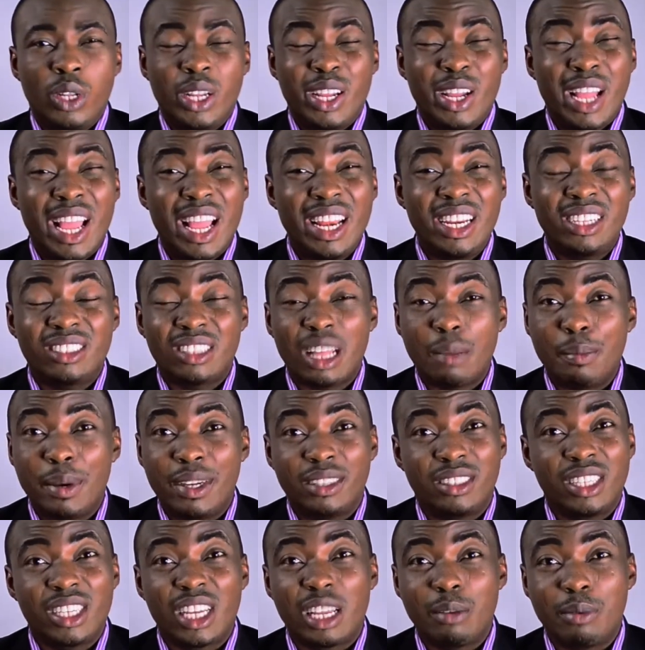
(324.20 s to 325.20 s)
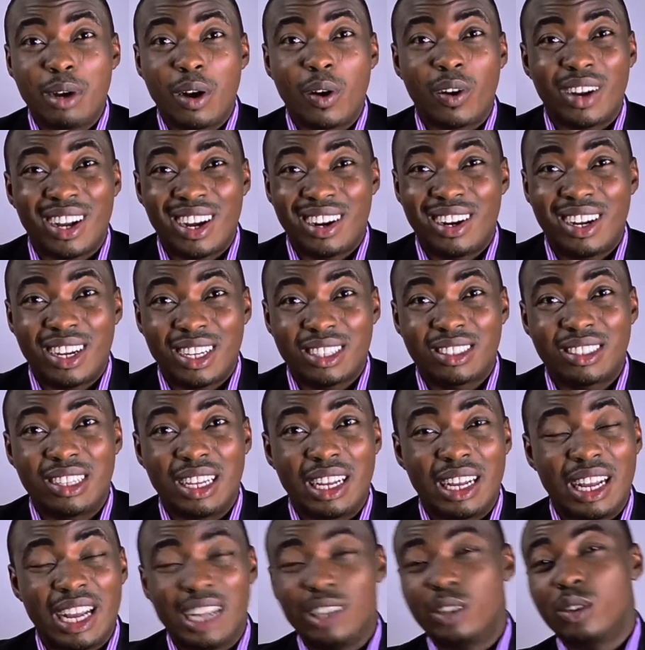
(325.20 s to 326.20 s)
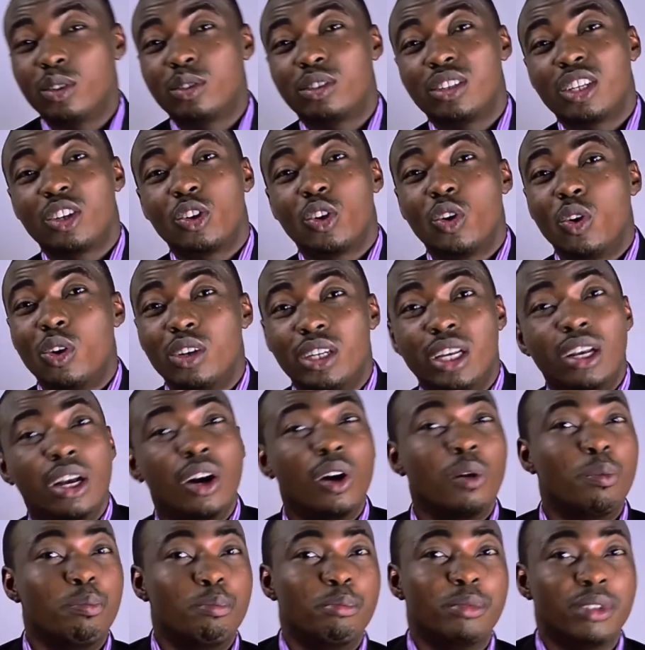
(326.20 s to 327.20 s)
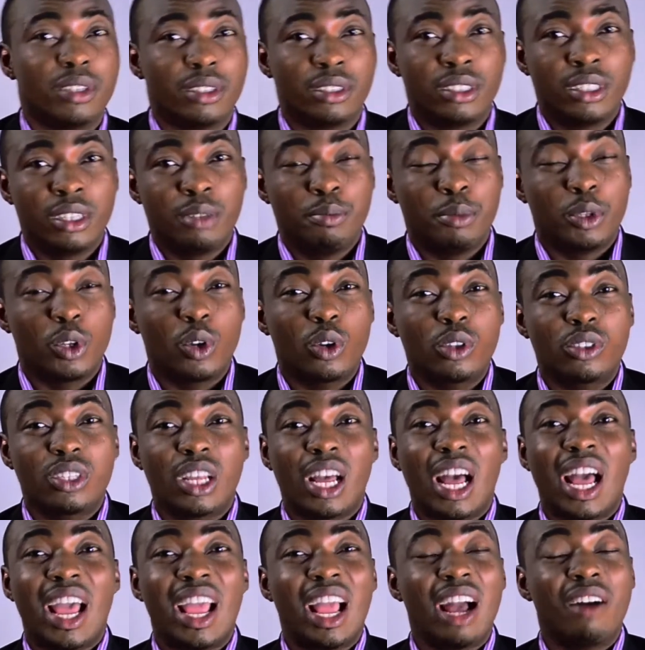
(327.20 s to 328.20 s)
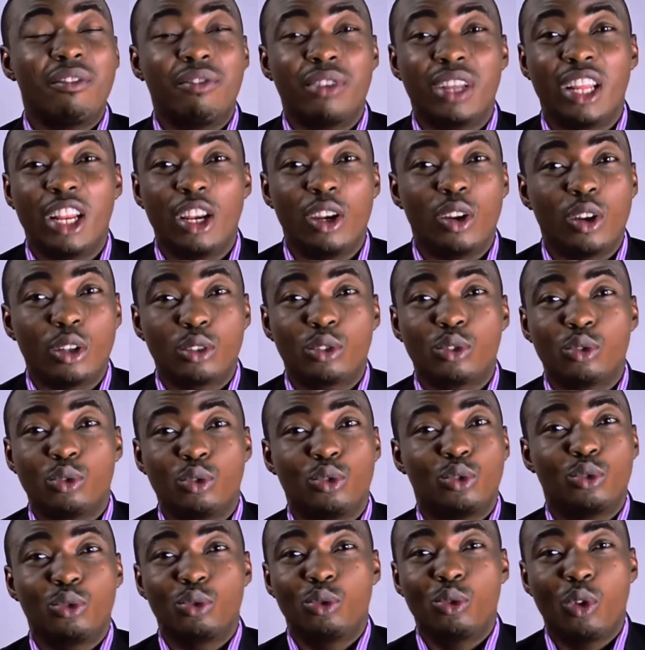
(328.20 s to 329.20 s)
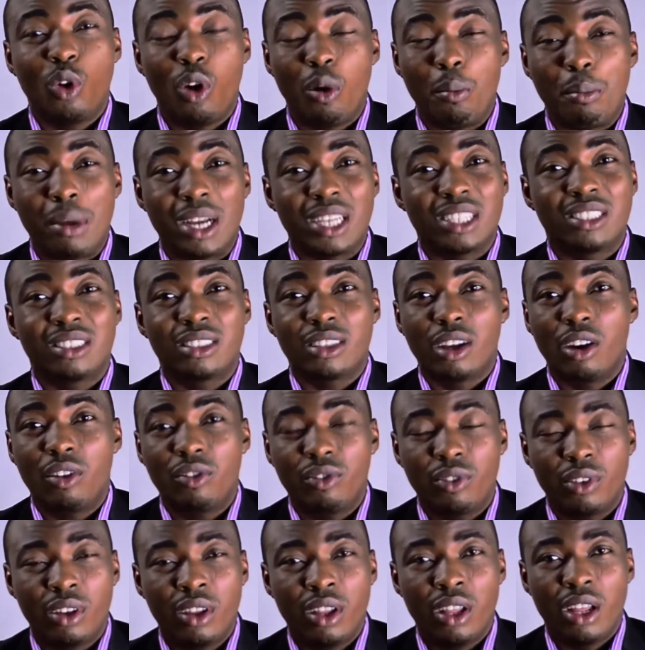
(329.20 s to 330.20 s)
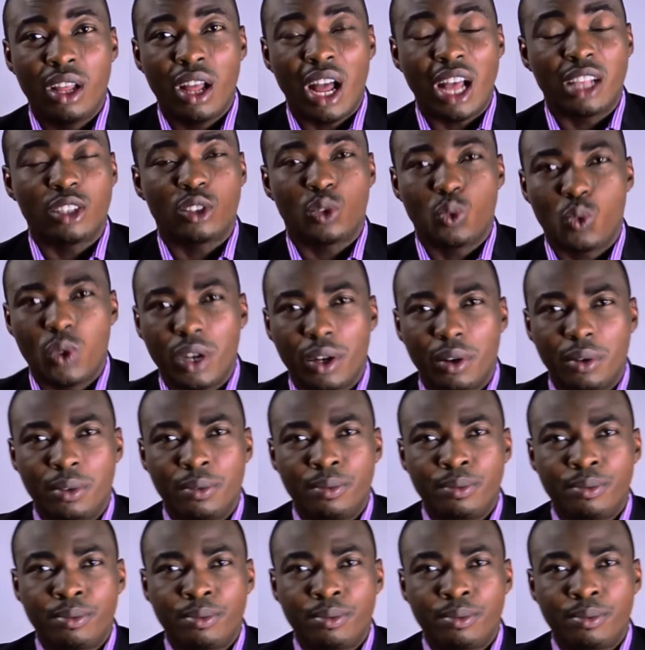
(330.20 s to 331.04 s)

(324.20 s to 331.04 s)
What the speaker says: Anytime I think about character, I just say, God help me, because I have a lot to do on myself as well.